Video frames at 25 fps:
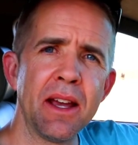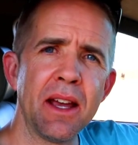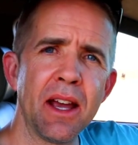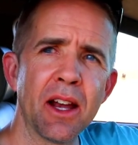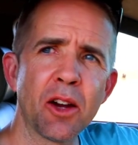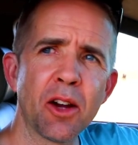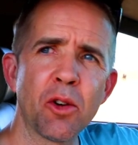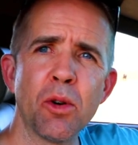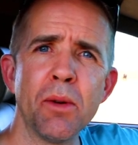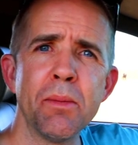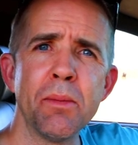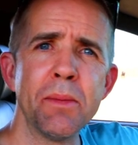
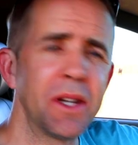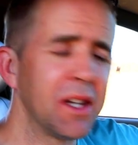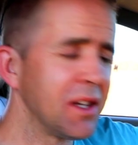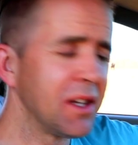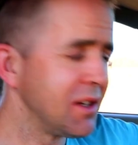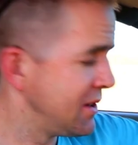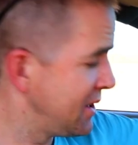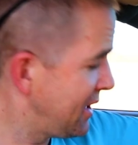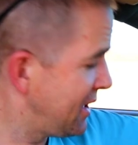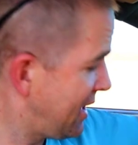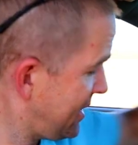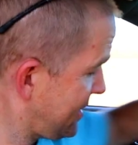Equipment
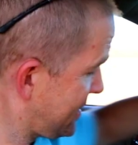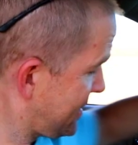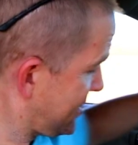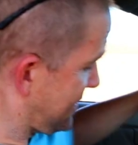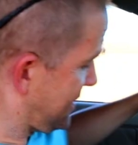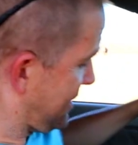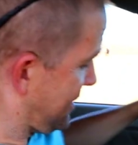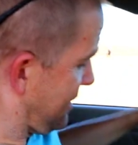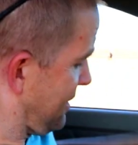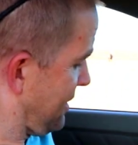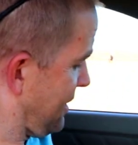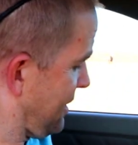and
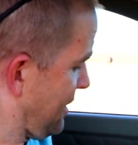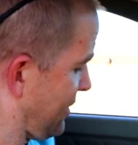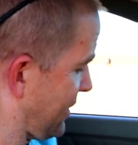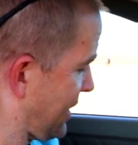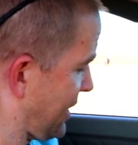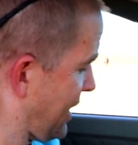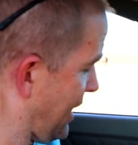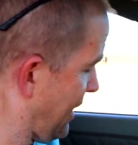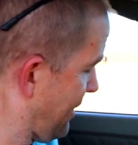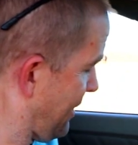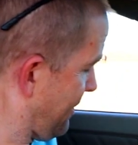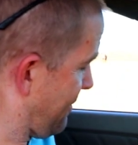dust.
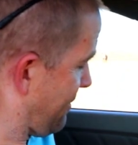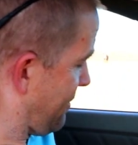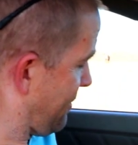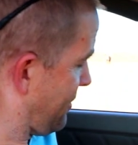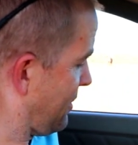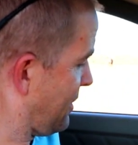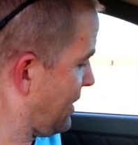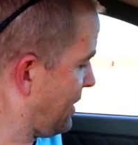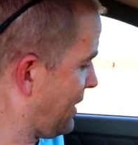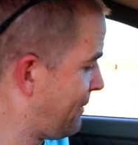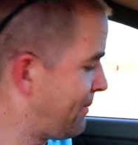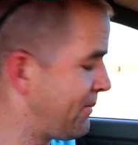Okay,
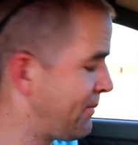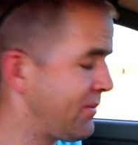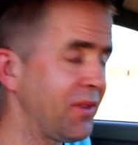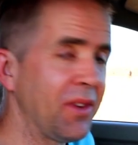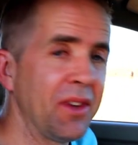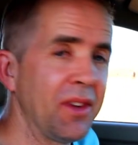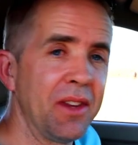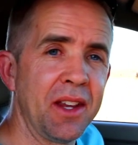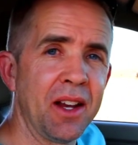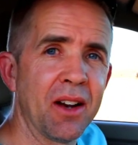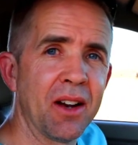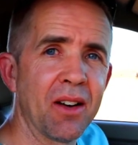well,
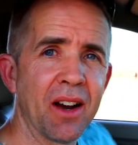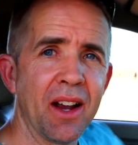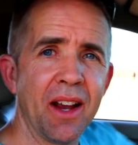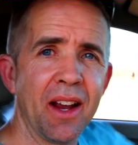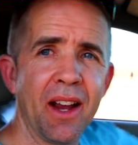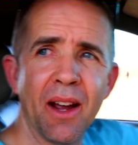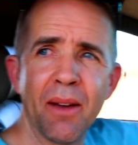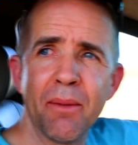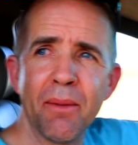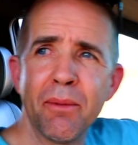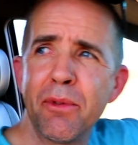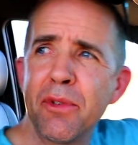here I
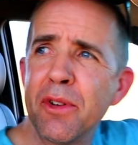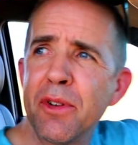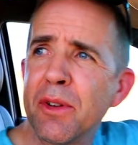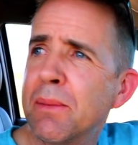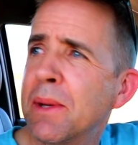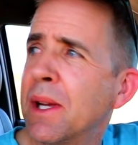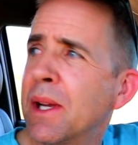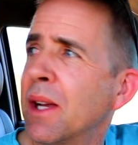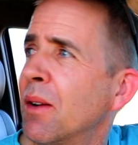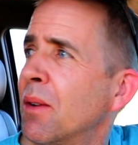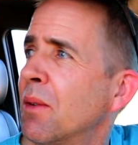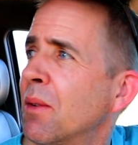am
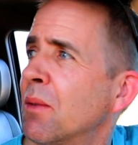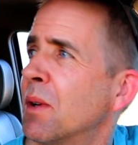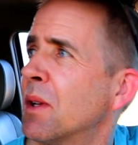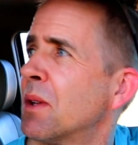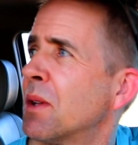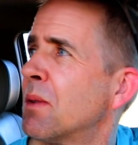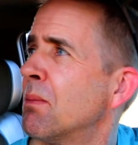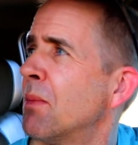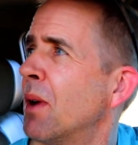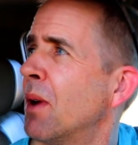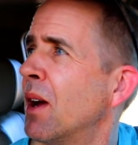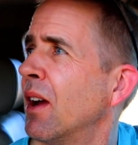filming
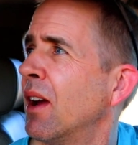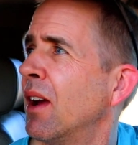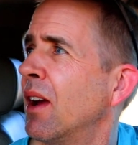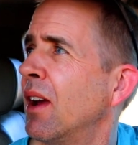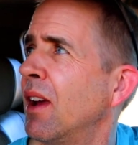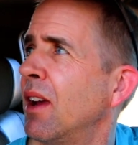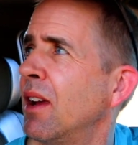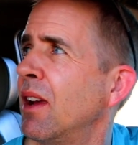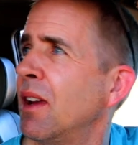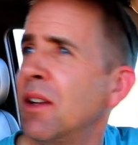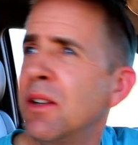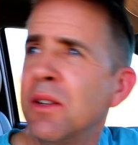with my
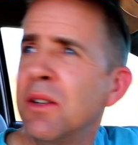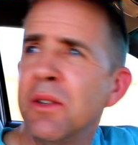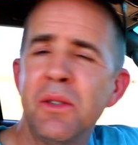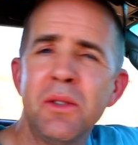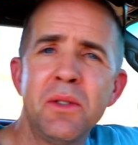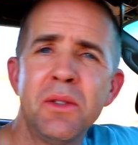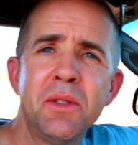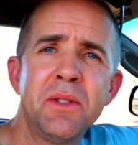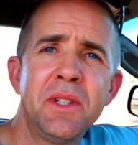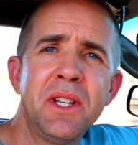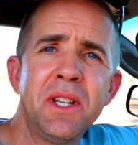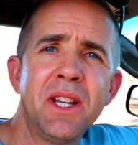
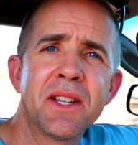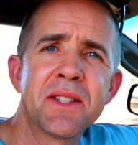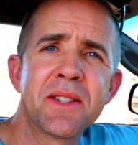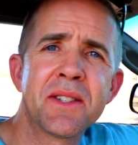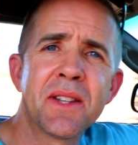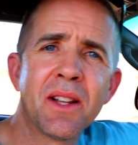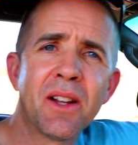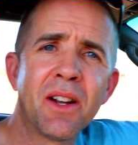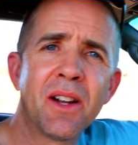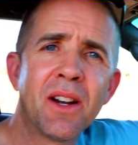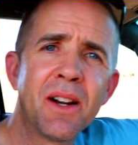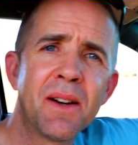new
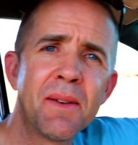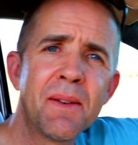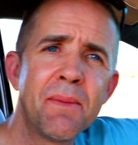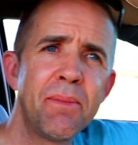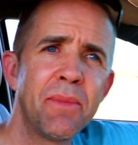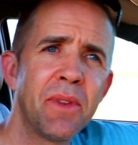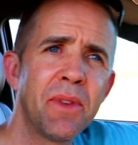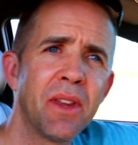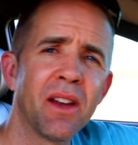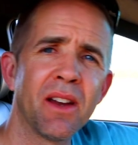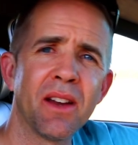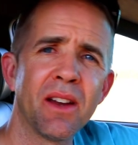DSLR,
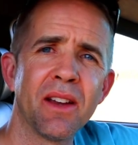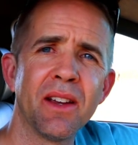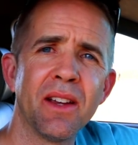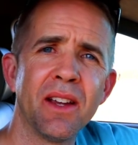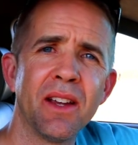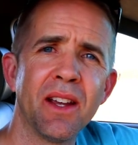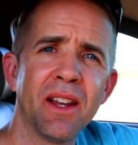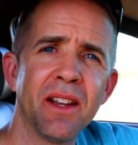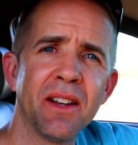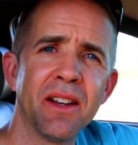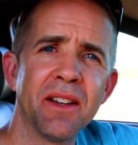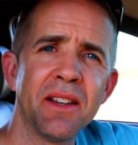
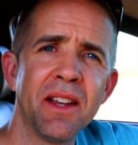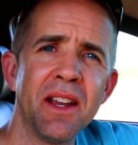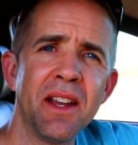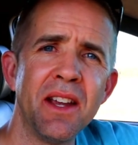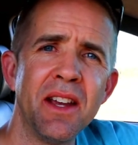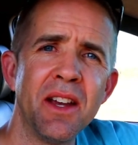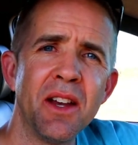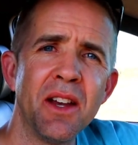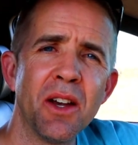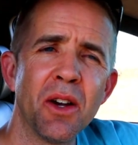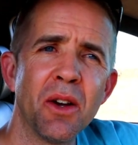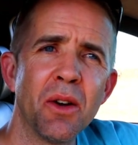and
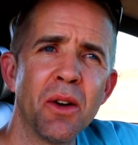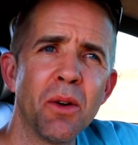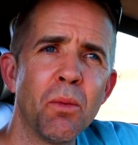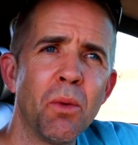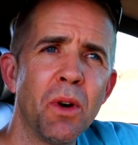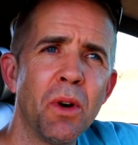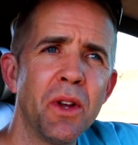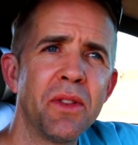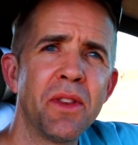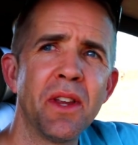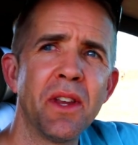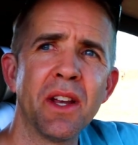
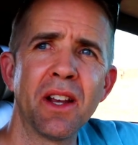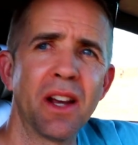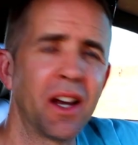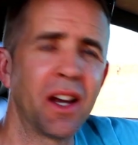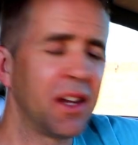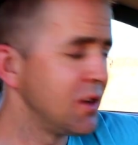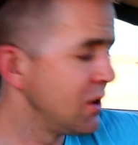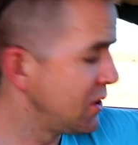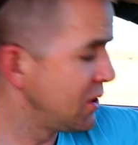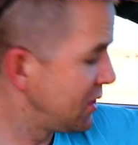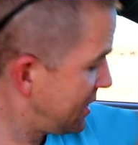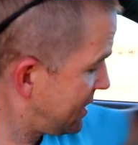one thing
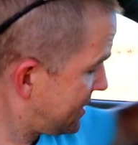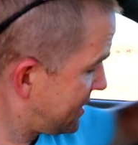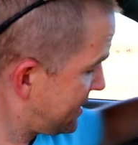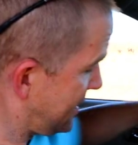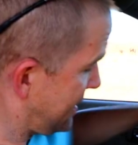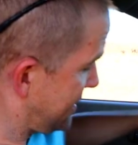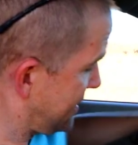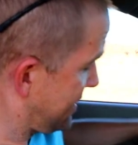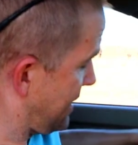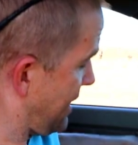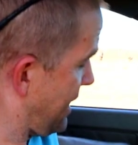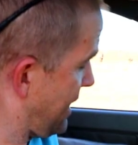I notice
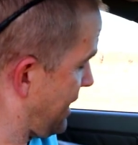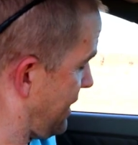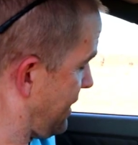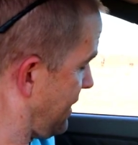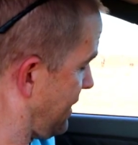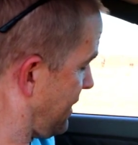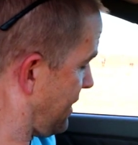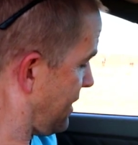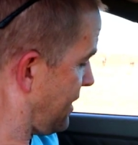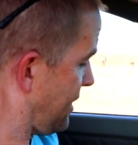is that